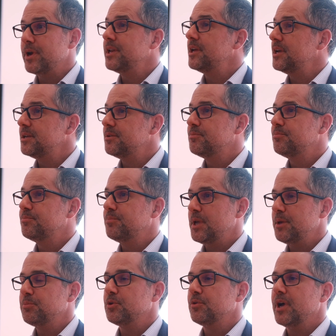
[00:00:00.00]
need
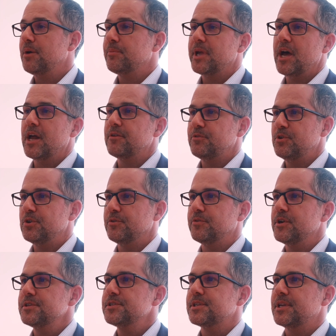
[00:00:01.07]
people coming out of
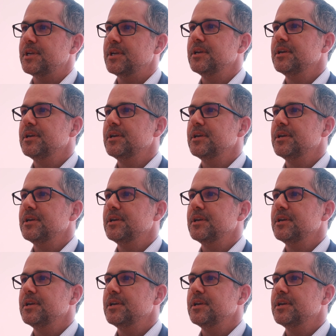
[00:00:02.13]
university.